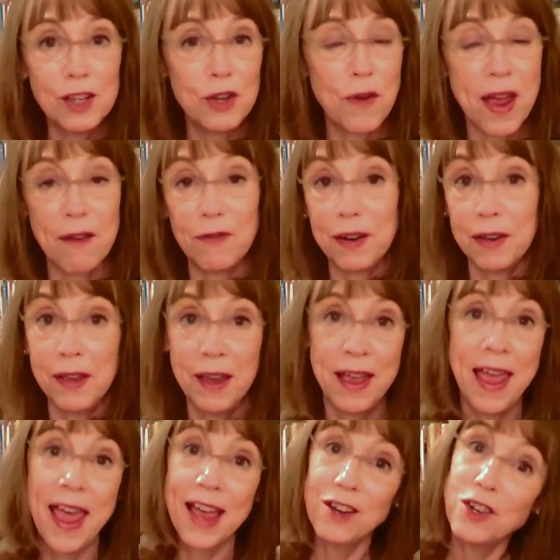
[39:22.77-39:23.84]
You have to
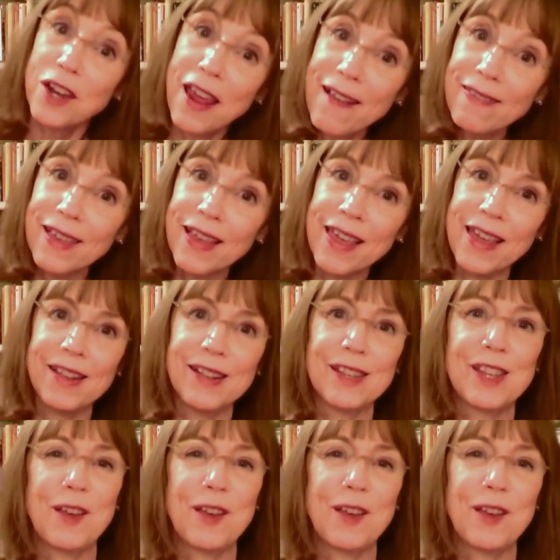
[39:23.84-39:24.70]
educate the kids.